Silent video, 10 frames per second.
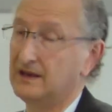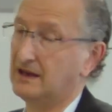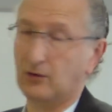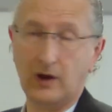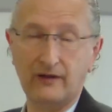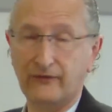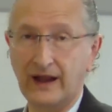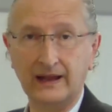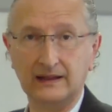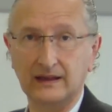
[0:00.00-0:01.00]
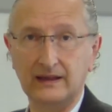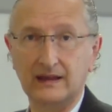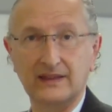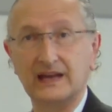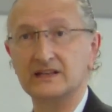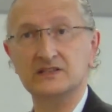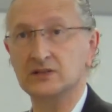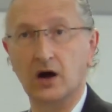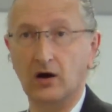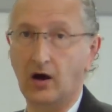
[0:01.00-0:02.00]
Now, quite frankly, that is
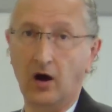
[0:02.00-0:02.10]
not